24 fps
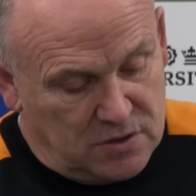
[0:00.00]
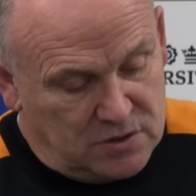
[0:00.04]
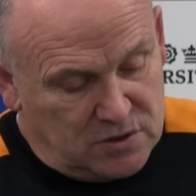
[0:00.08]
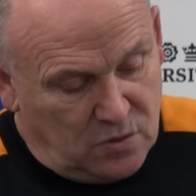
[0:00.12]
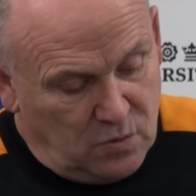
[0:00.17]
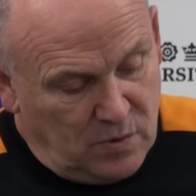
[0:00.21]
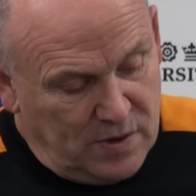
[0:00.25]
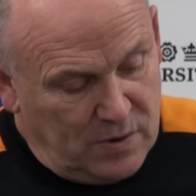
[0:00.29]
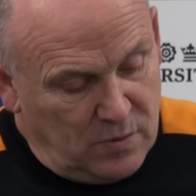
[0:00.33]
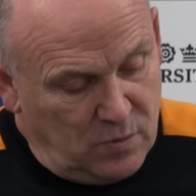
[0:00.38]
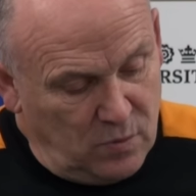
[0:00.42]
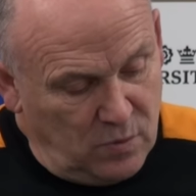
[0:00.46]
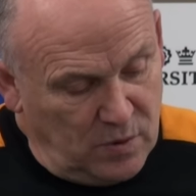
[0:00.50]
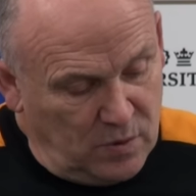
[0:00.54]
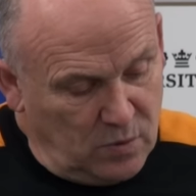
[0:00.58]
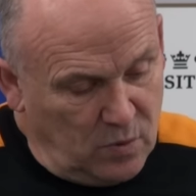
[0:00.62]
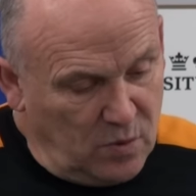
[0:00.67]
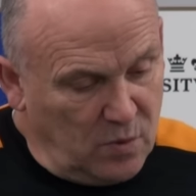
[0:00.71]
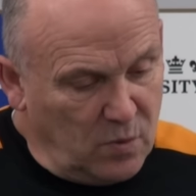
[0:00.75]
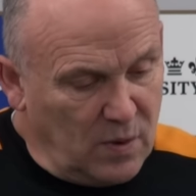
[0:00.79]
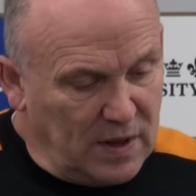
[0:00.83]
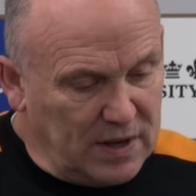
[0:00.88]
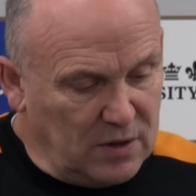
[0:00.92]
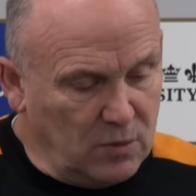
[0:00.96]
we're
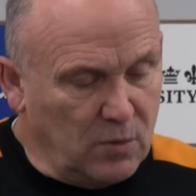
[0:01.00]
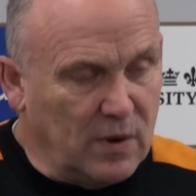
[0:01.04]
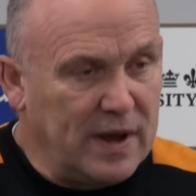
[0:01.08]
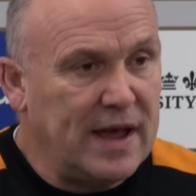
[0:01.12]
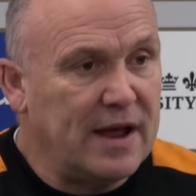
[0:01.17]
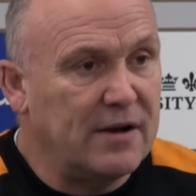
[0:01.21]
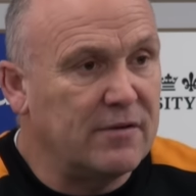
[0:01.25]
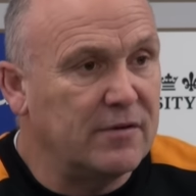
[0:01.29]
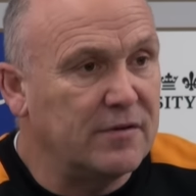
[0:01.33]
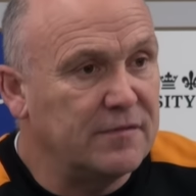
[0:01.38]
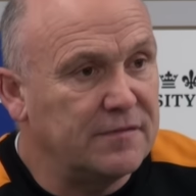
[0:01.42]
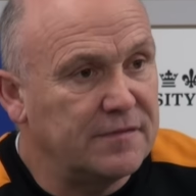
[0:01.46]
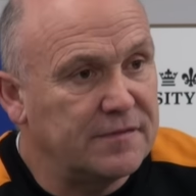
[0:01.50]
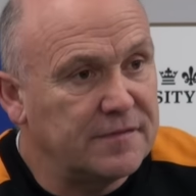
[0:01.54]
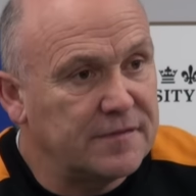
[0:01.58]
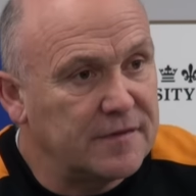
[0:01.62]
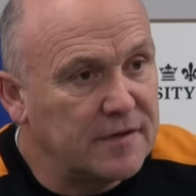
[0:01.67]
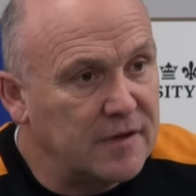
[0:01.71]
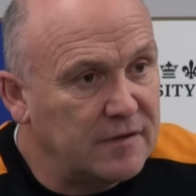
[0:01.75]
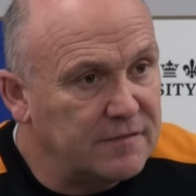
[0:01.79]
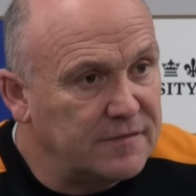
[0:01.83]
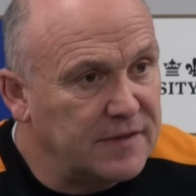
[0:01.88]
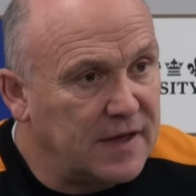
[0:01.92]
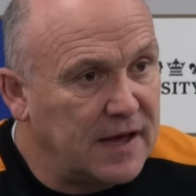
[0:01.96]
well aware of
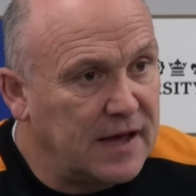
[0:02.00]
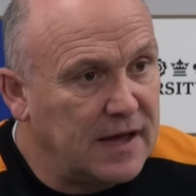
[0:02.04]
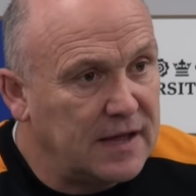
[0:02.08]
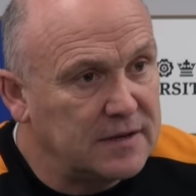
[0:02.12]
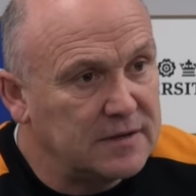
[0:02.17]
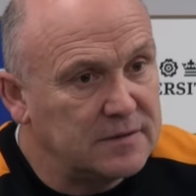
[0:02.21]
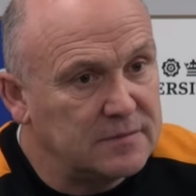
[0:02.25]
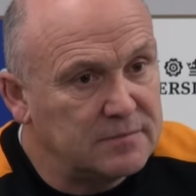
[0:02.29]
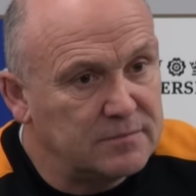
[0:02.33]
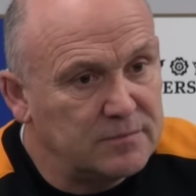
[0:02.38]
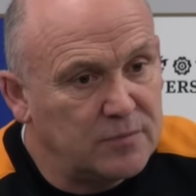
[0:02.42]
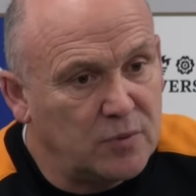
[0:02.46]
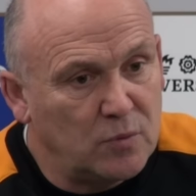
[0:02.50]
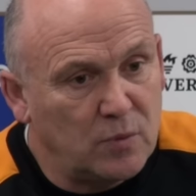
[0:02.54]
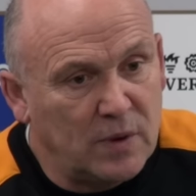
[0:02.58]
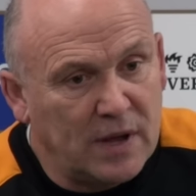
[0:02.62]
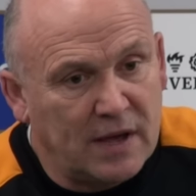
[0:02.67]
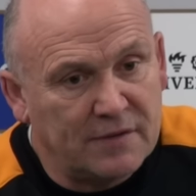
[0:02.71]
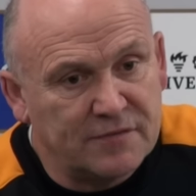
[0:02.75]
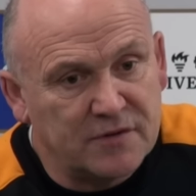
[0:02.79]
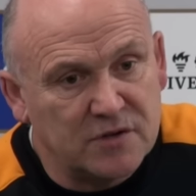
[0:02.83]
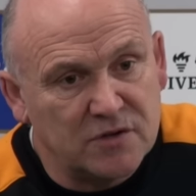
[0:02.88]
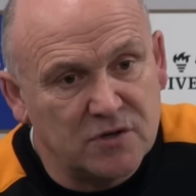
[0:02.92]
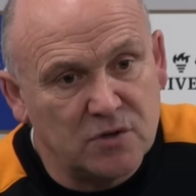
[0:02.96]
that, but we
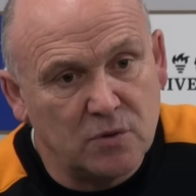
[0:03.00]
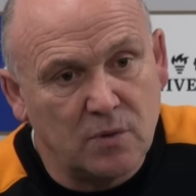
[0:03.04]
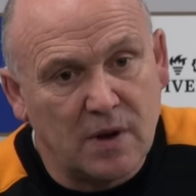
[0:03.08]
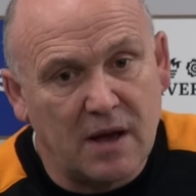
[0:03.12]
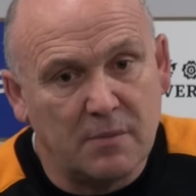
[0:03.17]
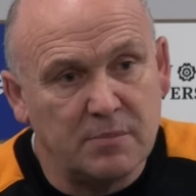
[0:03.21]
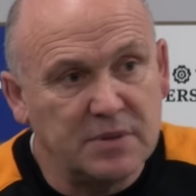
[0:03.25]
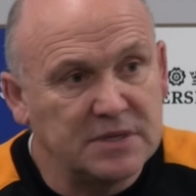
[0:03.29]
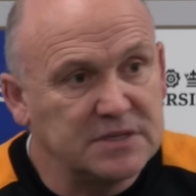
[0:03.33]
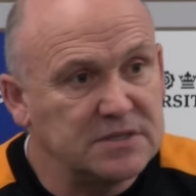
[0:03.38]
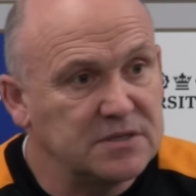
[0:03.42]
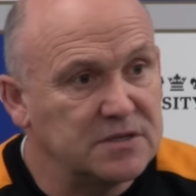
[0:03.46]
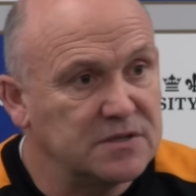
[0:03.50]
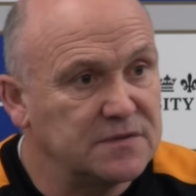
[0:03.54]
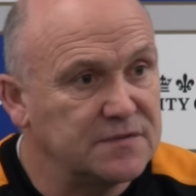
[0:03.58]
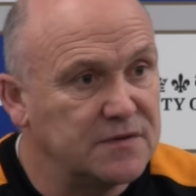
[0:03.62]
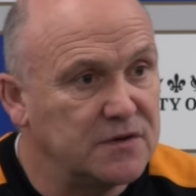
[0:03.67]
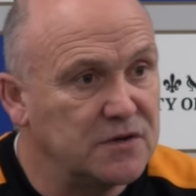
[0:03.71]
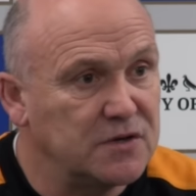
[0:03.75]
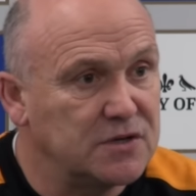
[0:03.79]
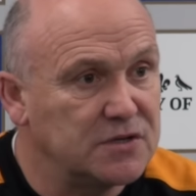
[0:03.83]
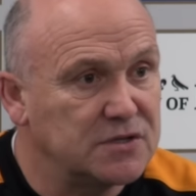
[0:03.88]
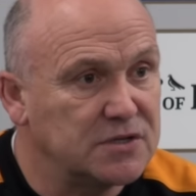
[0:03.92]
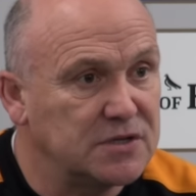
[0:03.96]
have to do our business
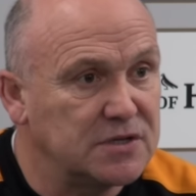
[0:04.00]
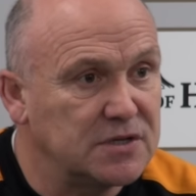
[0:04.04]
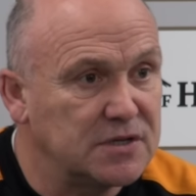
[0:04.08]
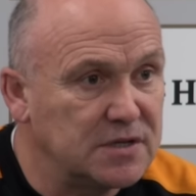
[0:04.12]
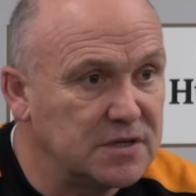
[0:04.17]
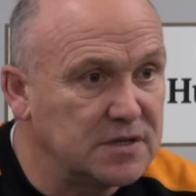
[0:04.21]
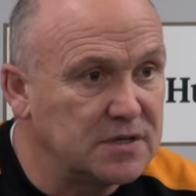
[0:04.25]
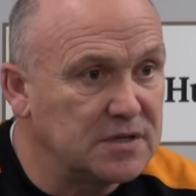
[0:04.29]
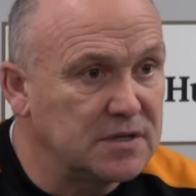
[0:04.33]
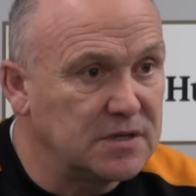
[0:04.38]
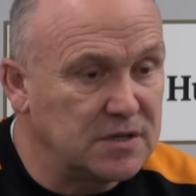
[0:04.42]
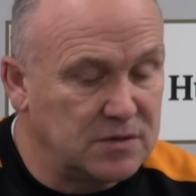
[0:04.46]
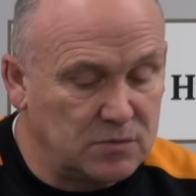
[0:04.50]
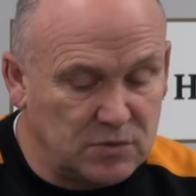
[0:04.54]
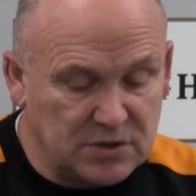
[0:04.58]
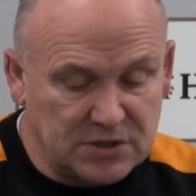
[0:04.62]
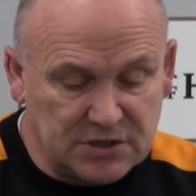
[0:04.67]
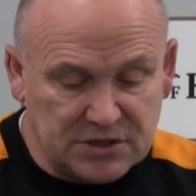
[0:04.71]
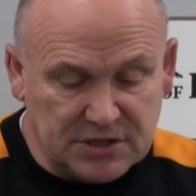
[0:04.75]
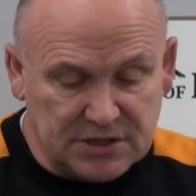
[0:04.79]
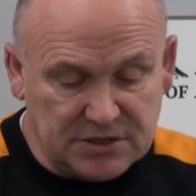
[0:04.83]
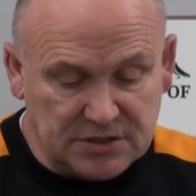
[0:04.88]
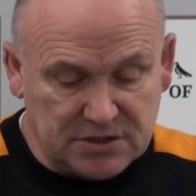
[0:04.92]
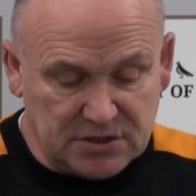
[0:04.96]
first,
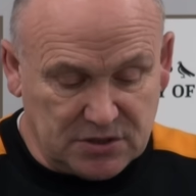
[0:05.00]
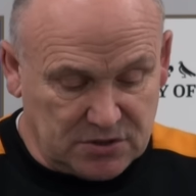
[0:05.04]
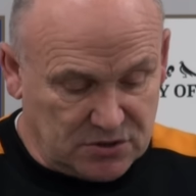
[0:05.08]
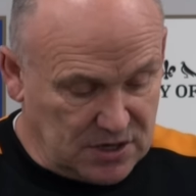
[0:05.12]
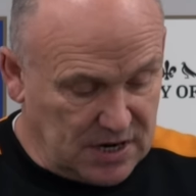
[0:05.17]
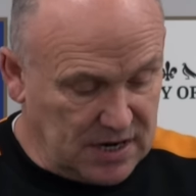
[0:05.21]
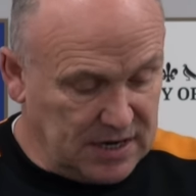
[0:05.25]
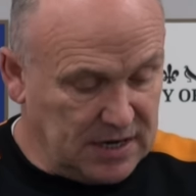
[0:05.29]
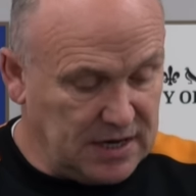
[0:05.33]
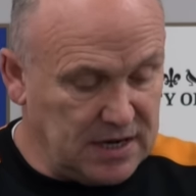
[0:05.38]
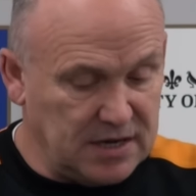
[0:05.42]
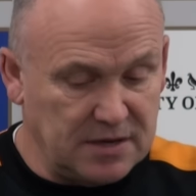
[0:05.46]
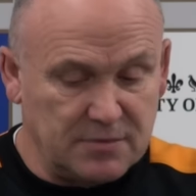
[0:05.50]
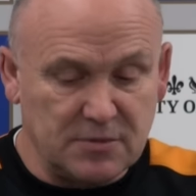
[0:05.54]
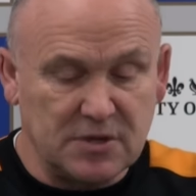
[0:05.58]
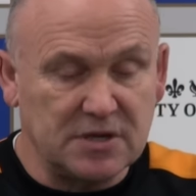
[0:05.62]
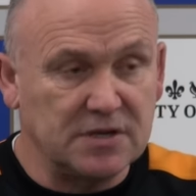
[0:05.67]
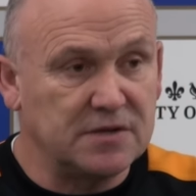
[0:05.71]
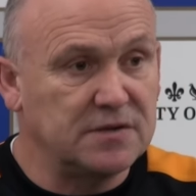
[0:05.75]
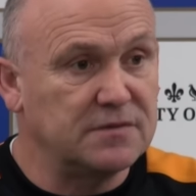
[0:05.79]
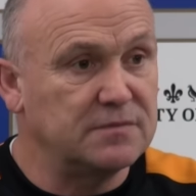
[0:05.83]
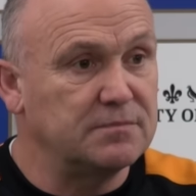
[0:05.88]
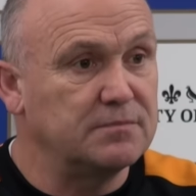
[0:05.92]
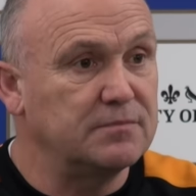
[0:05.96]
which is to try and keep
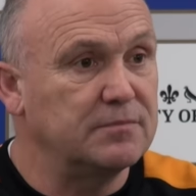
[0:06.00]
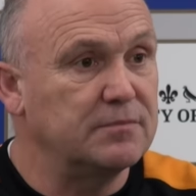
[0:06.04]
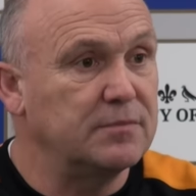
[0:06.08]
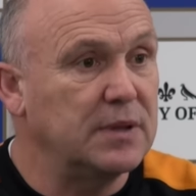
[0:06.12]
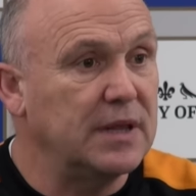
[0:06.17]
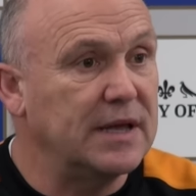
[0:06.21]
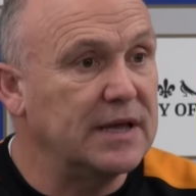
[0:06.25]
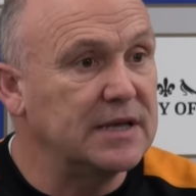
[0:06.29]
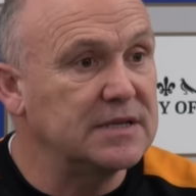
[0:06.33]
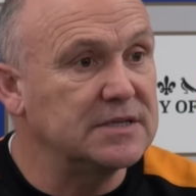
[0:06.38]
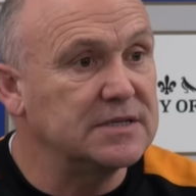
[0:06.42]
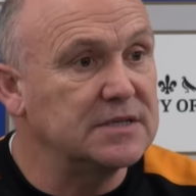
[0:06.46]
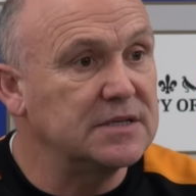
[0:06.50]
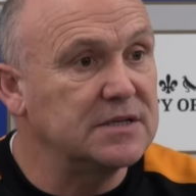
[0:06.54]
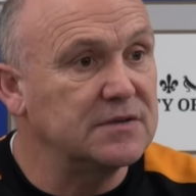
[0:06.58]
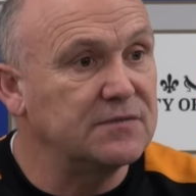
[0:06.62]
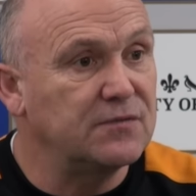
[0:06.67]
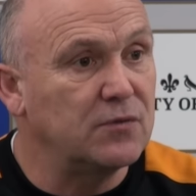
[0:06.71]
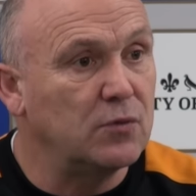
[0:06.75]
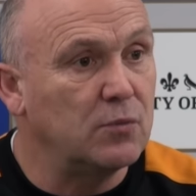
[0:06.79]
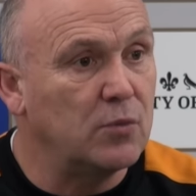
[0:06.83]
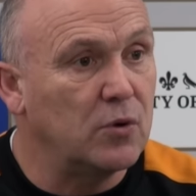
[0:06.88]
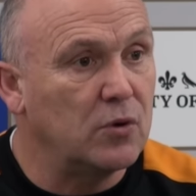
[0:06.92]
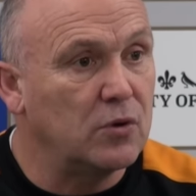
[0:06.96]
these players at this
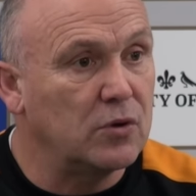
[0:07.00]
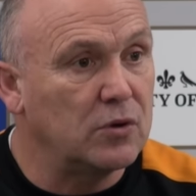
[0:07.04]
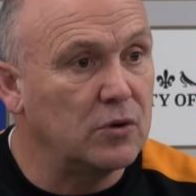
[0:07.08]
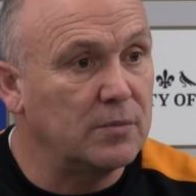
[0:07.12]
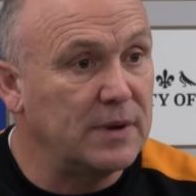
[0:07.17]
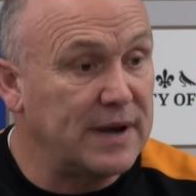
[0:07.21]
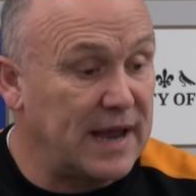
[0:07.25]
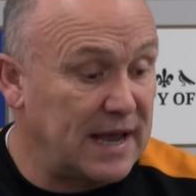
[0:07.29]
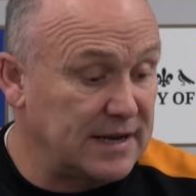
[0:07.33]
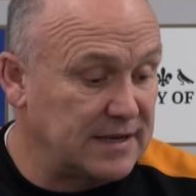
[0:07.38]
football club and